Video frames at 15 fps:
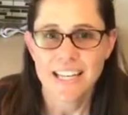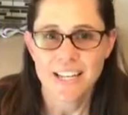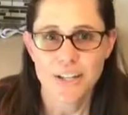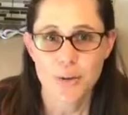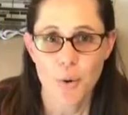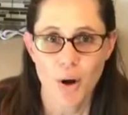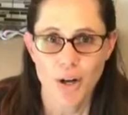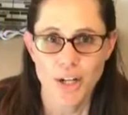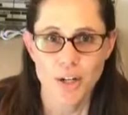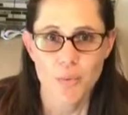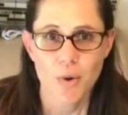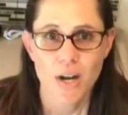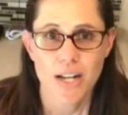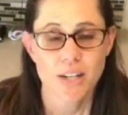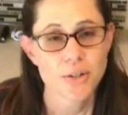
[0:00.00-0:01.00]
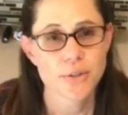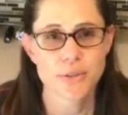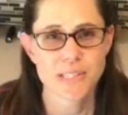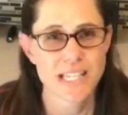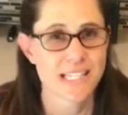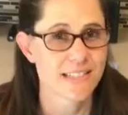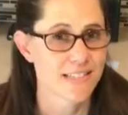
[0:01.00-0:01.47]
You are going to want to
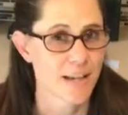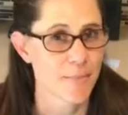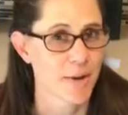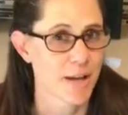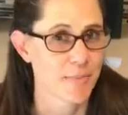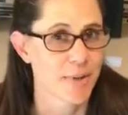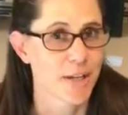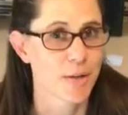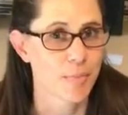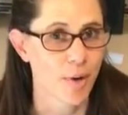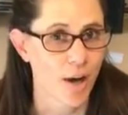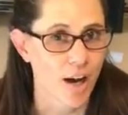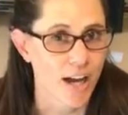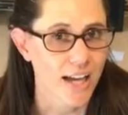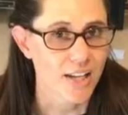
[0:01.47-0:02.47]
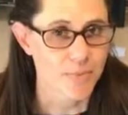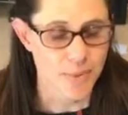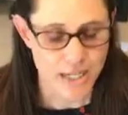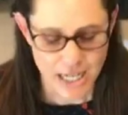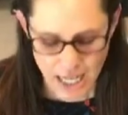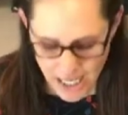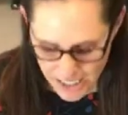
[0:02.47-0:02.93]
use a semi-big pot
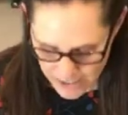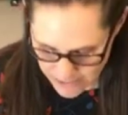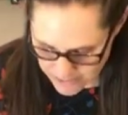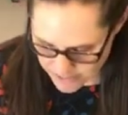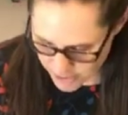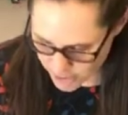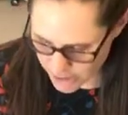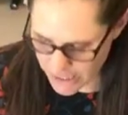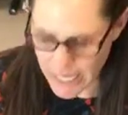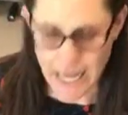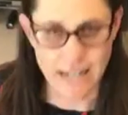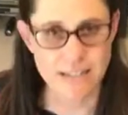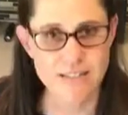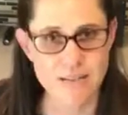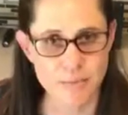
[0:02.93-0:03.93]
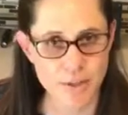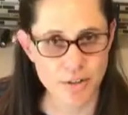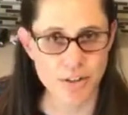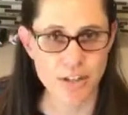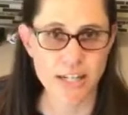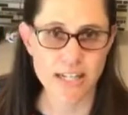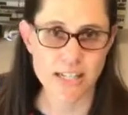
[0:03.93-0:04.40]
because you're going to add some
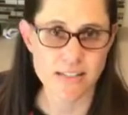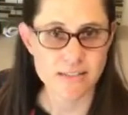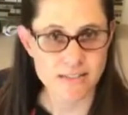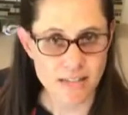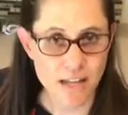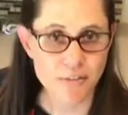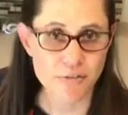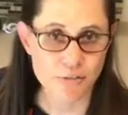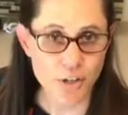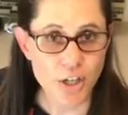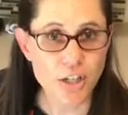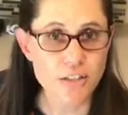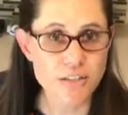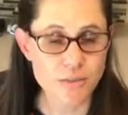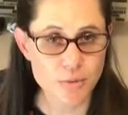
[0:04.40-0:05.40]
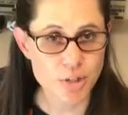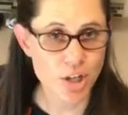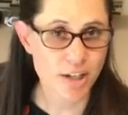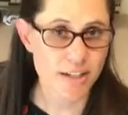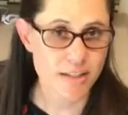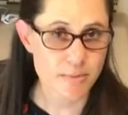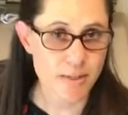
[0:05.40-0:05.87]
ingredients at first, which
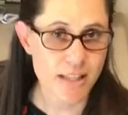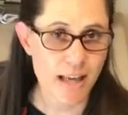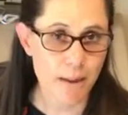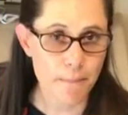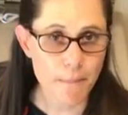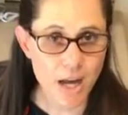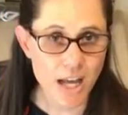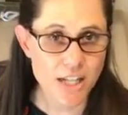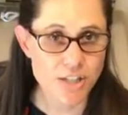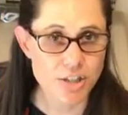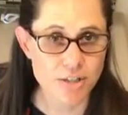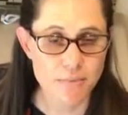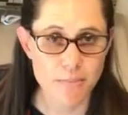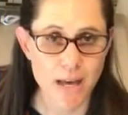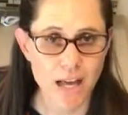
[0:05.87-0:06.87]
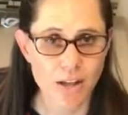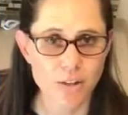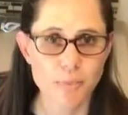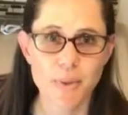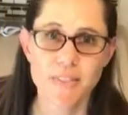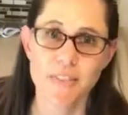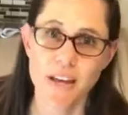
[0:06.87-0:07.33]
aren't going to be that much to melt,
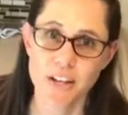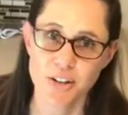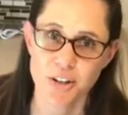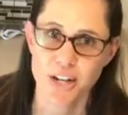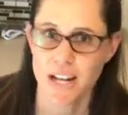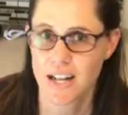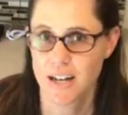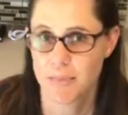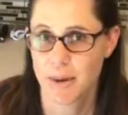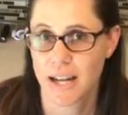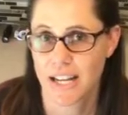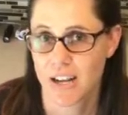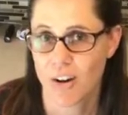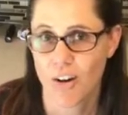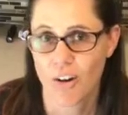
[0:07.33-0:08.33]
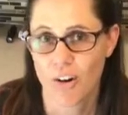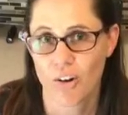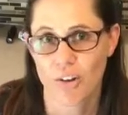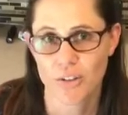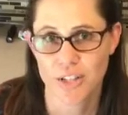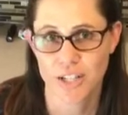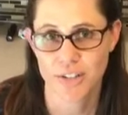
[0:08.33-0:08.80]
but then you're going to end up adding
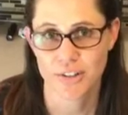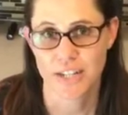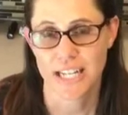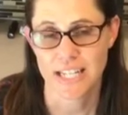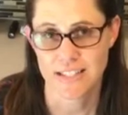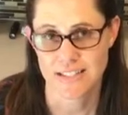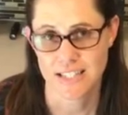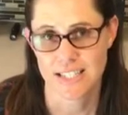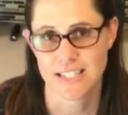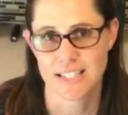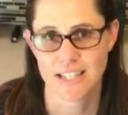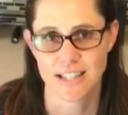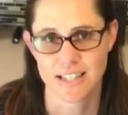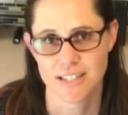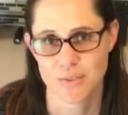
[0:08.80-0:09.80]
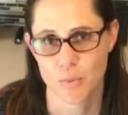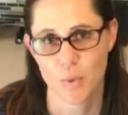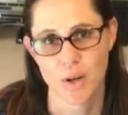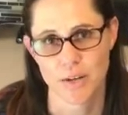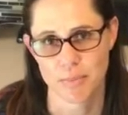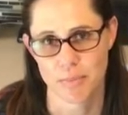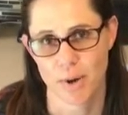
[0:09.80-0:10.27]
all the ingredients into this
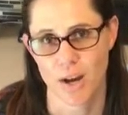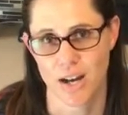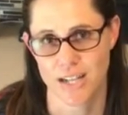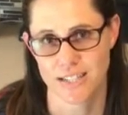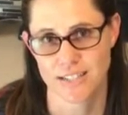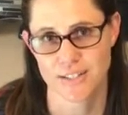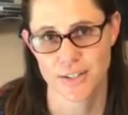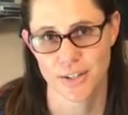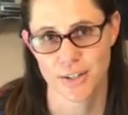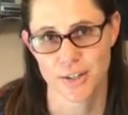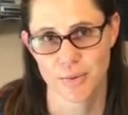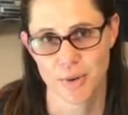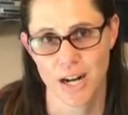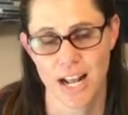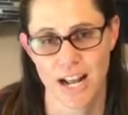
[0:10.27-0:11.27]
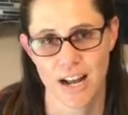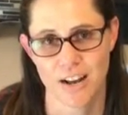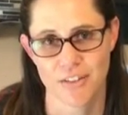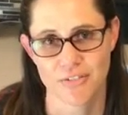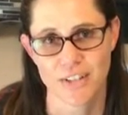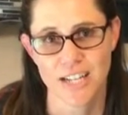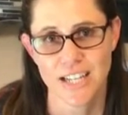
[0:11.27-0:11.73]
one pot. So you're going to want to
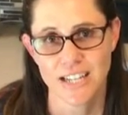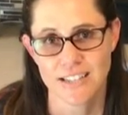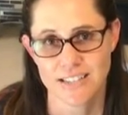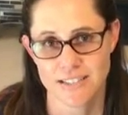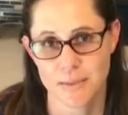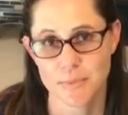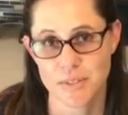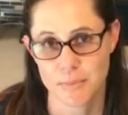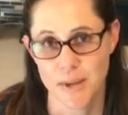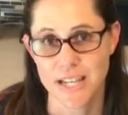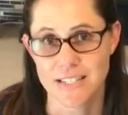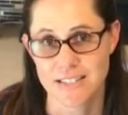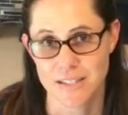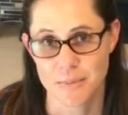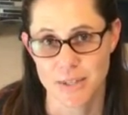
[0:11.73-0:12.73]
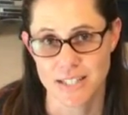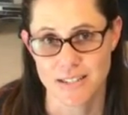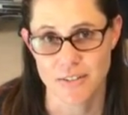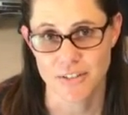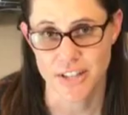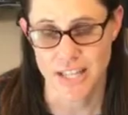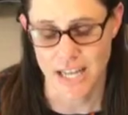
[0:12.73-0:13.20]
have some space to mix
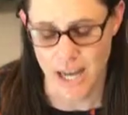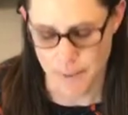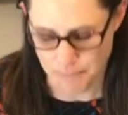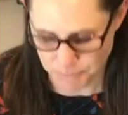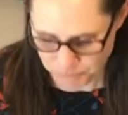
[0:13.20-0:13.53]
everything up.